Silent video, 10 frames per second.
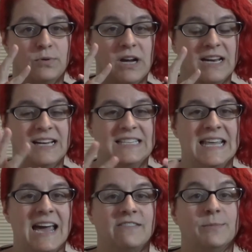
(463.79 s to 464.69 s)
products
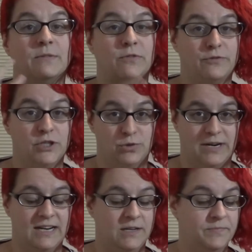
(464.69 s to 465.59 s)
and they have to be
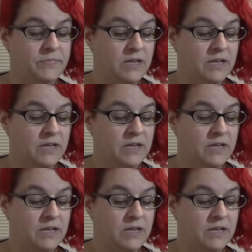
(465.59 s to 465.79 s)
refrigerated.